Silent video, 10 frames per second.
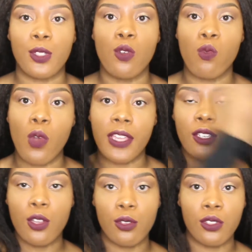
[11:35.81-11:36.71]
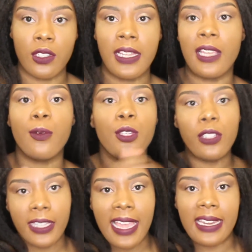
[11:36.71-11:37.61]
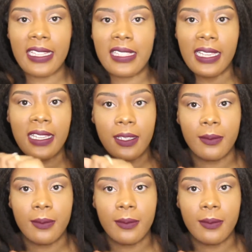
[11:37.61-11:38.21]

So one goes, like when you look at it, it's like